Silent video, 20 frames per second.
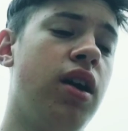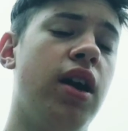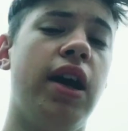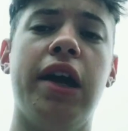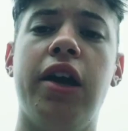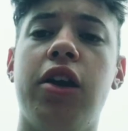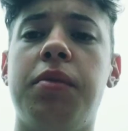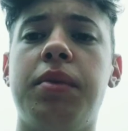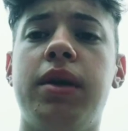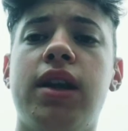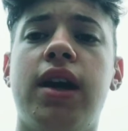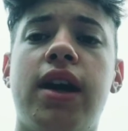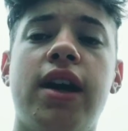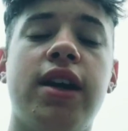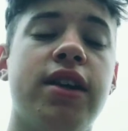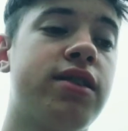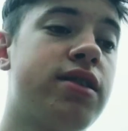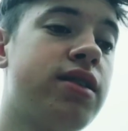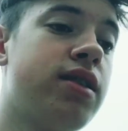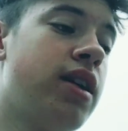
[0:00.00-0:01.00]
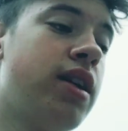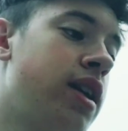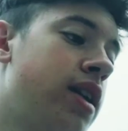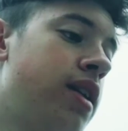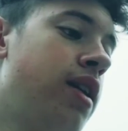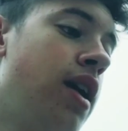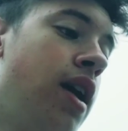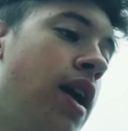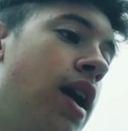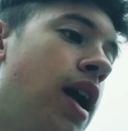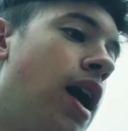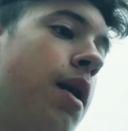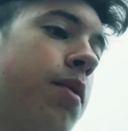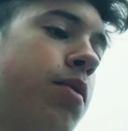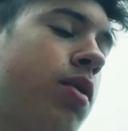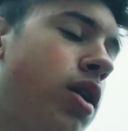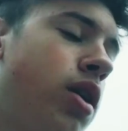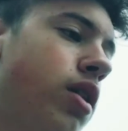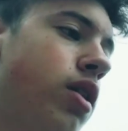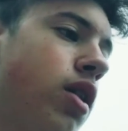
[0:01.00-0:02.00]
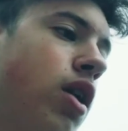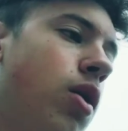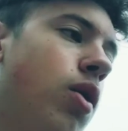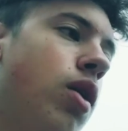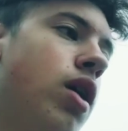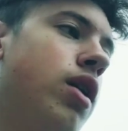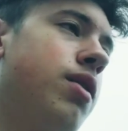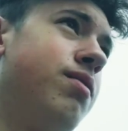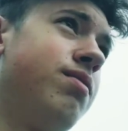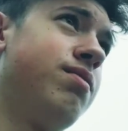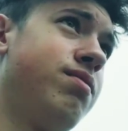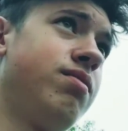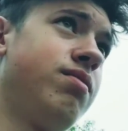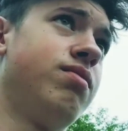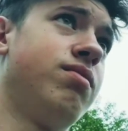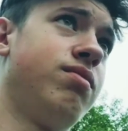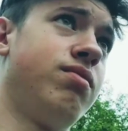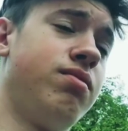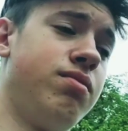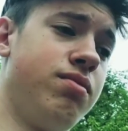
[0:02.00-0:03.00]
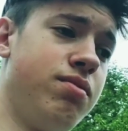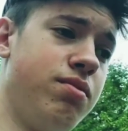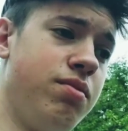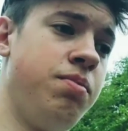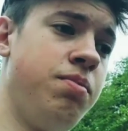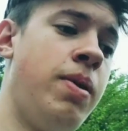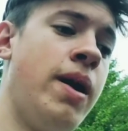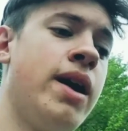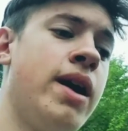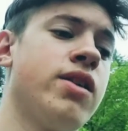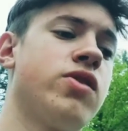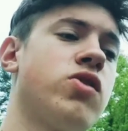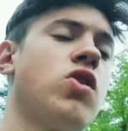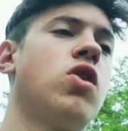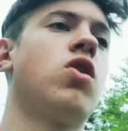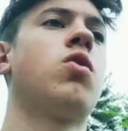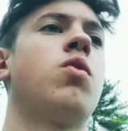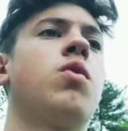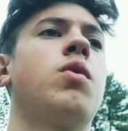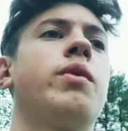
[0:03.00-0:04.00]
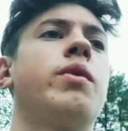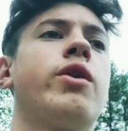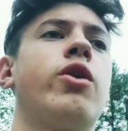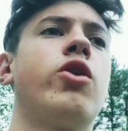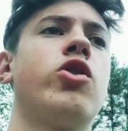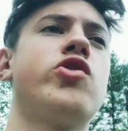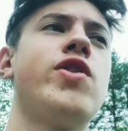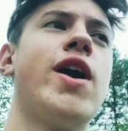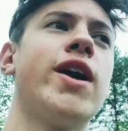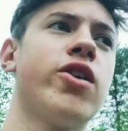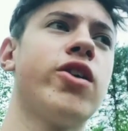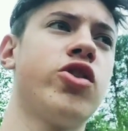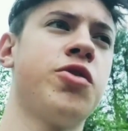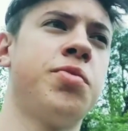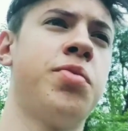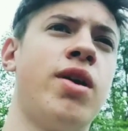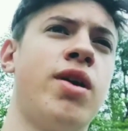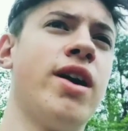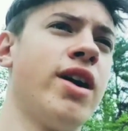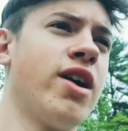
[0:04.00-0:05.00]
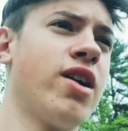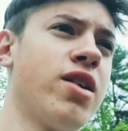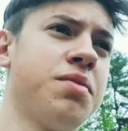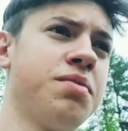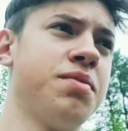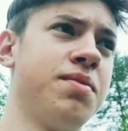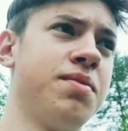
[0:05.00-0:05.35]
it'll be nice. And I'm running low on paint, so when we go to Tractor Supply here